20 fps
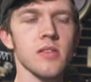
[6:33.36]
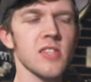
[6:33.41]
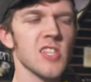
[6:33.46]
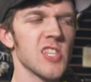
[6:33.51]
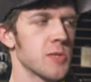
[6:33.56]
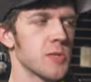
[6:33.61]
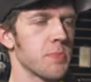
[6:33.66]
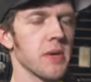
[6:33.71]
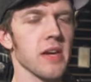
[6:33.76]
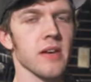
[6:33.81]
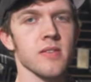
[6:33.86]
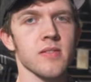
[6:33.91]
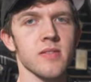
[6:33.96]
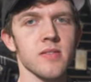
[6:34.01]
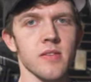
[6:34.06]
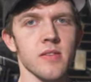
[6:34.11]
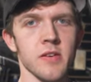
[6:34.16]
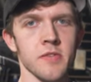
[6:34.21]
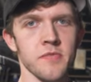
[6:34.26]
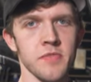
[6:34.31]

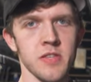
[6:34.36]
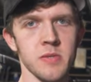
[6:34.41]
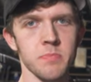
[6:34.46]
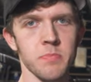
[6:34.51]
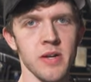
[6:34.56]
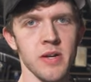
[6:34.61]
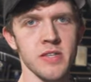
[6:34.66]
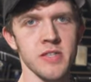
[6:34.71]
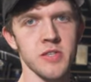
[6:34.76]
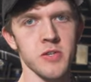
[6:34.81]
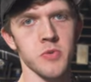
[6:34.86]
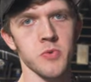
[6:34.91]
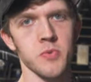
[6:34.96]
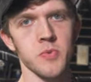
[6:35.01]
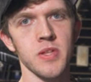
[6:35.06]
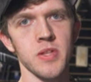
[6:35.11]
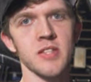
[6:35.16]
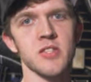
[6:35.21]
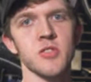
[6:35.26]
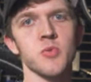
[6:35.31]
specs of this
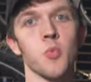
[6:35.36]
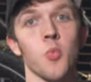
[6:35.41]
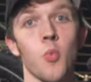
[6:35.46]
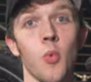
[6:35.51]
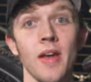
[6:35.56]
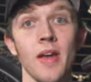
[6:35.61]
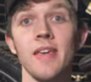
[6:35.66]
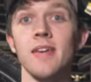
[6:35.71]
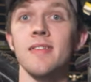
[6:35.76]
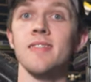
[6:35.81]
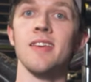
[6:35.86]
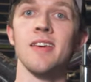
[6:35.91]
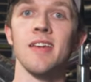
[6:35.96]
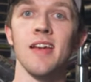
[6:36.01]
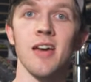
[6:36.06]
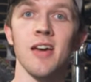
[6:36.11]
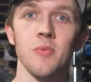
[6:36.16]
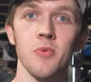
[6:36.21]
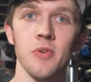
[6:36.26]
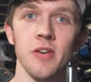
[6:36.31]
bicycle. Let's weigh it
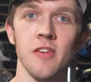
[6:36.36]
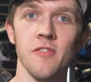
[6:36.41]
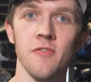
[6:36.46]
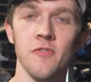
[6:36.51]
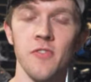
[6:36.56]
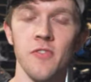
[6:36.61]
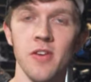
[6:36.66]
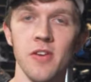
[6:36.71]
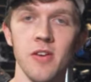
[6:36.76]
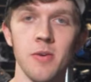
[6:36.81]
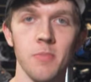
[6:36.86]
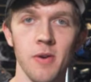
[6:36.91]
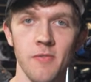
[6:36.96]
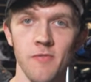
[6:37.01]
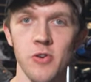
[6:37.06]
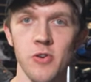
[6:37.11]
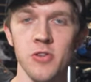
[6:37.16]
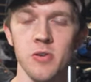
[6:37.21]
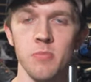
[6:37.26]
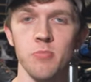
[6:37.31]
and I will give my
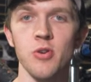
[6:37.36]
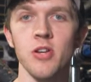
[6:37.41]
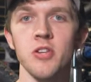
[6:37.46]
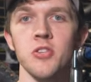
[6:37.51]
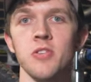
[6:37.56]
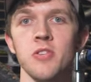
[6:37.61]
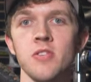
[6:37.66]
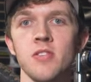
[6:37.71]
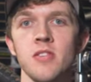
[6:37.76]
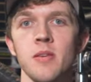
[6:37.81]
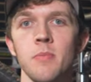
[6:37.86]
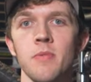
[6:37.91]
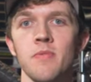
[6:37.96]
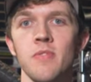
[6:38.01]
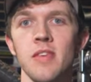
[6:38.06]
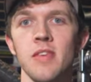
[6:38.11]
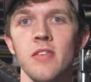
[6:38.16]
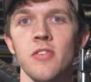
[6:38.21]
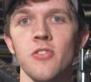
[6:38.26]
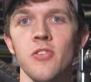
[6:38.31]
first impressions, some
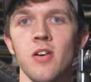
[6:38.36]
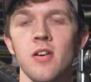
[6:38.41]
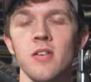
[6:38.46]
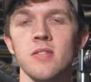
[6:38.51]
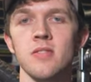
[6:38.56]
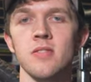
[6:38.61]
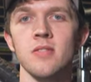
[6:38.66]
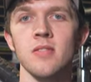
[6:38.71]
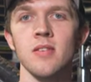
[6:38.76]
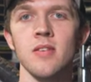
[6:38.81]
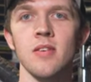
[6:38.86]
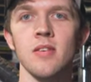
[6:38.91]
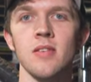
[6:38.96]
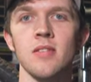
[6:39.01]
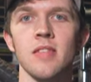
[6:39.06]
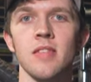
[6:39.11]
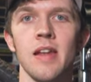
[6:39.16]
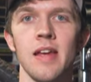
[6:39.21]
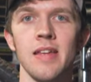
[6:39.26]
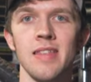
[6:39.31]
of the thoughts,
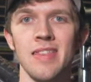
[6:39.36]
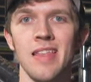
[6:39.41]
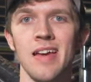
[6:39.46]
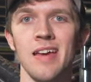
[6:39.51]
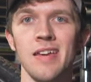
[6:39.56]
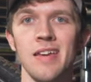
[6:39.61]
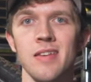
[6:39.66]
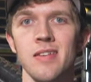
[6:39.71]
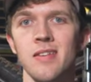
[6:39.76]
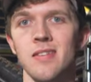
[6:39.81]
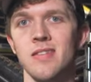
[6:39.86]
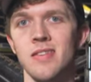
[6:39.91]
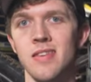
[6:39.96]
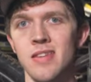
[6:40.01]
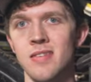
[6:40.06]
that I like,